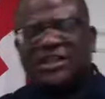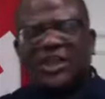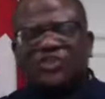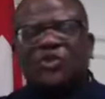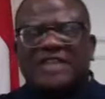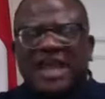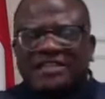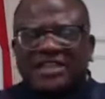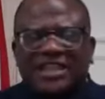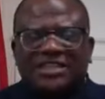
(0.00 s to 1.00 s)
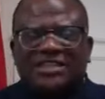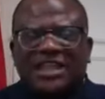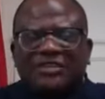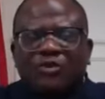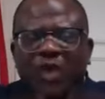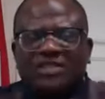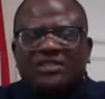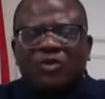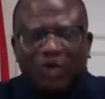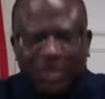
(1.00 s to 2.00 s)
So that is
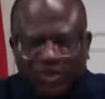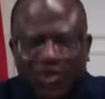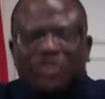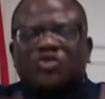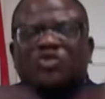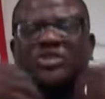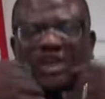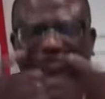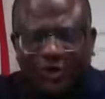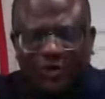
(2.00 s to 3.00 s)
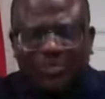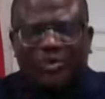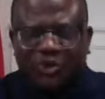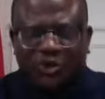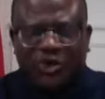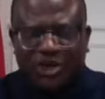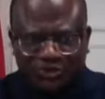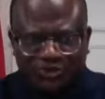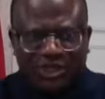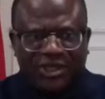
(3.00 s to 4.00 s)
what is going to develop your
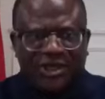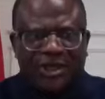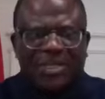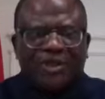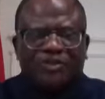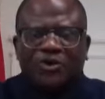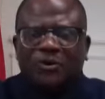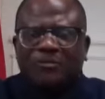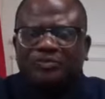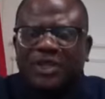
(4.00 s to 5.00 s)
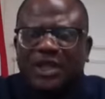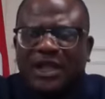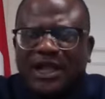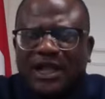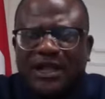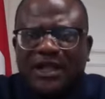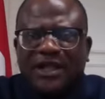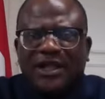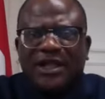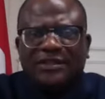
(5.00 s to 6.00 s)
country. So
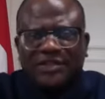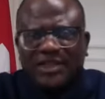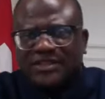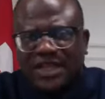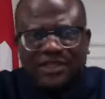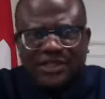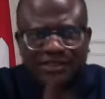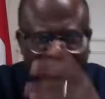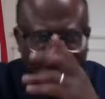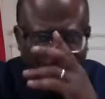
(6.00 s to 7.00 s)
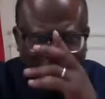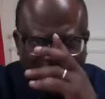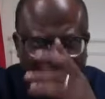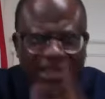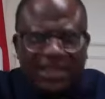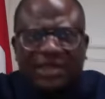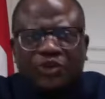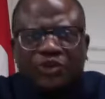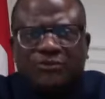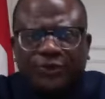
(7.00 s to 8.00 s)
these are
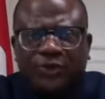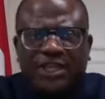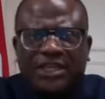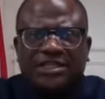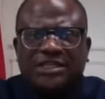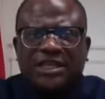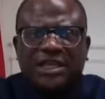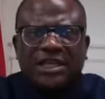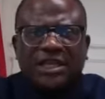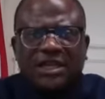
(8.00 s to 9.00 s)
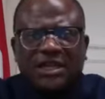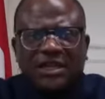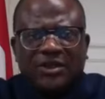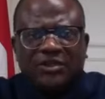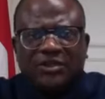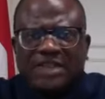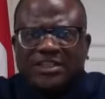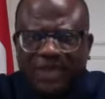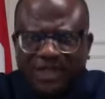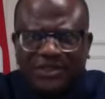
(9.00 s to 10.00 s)
useful links on
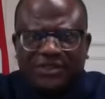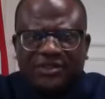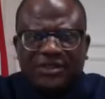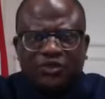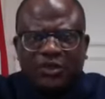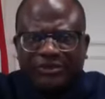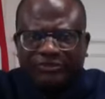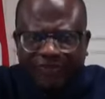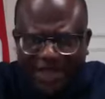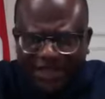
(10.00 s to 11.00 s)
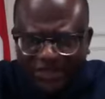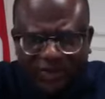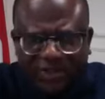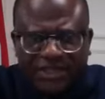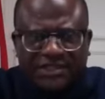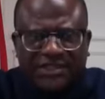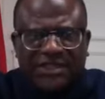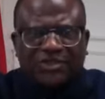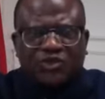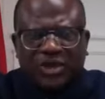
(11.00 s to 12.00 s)
databases. You can find all these
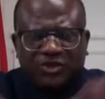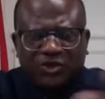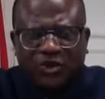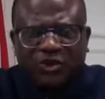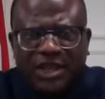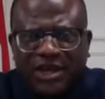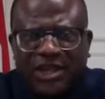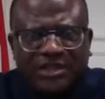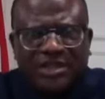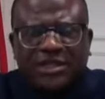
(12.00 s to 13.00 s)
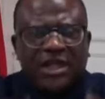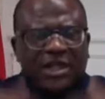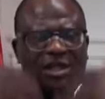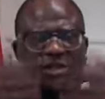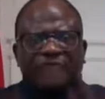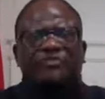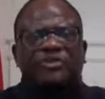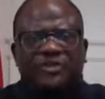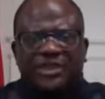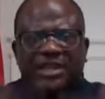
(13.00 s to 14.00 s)
links. You can go there and then
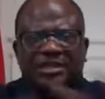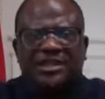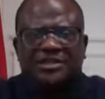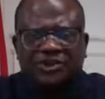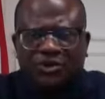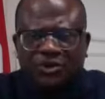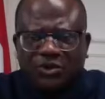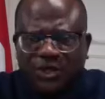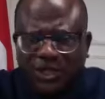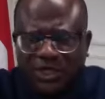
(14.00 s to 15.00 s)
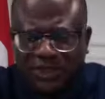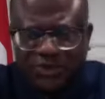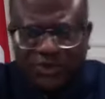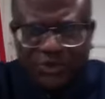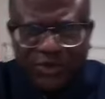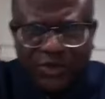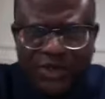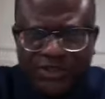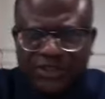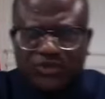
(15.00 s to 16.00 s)
after send us your
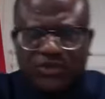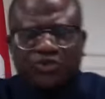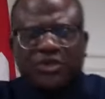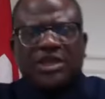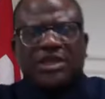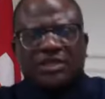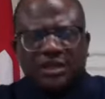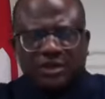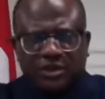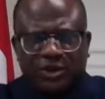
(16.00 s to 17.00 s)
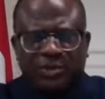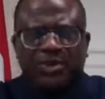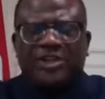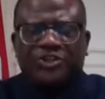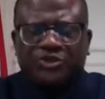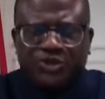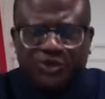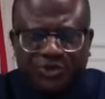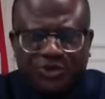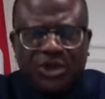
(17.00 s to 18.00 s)
request so that we can reply to
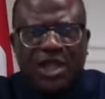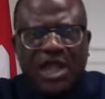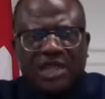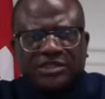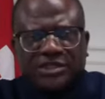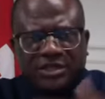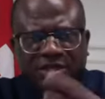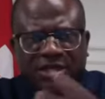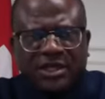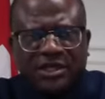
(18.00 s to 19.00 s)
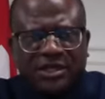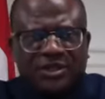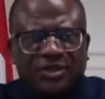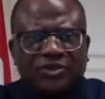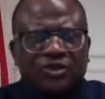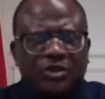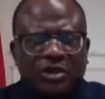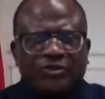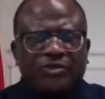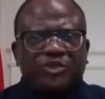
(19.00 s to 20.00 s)
you, and your
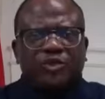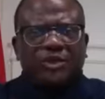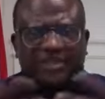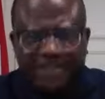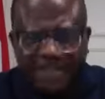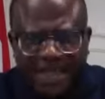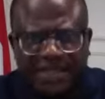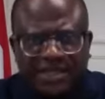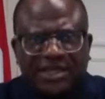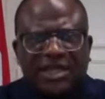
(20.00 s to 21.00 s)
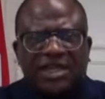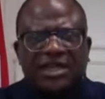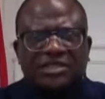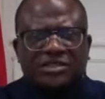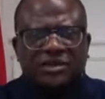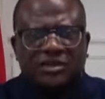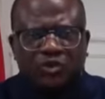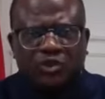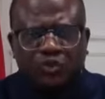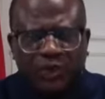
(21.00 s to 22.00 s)
government will sign
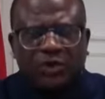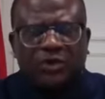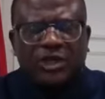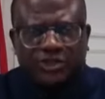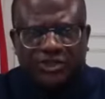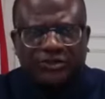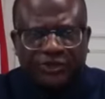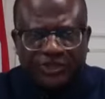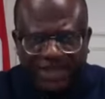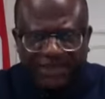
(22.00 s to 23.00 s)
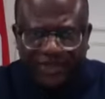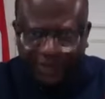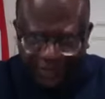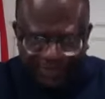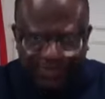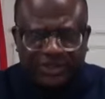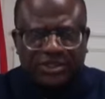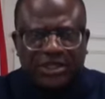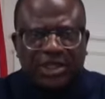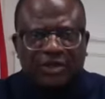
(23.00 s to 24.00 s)
what we call a service level
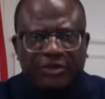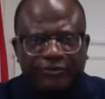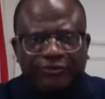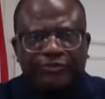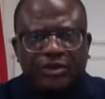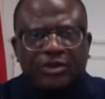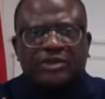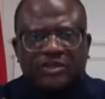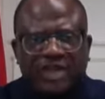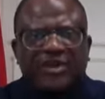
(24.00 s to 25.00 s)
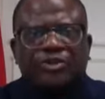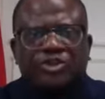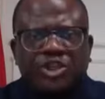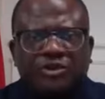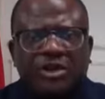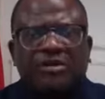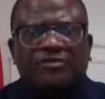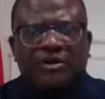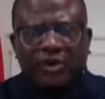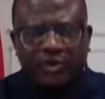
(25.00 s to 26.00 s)
agreement with the director general of
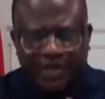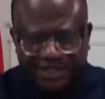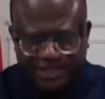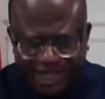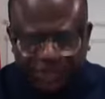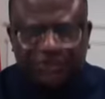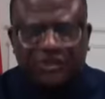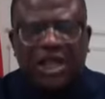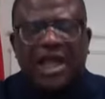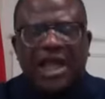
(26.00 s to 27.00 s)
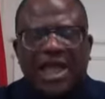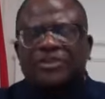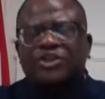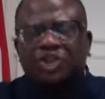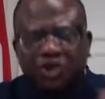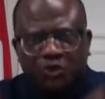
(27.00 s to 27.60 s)
our organization, and we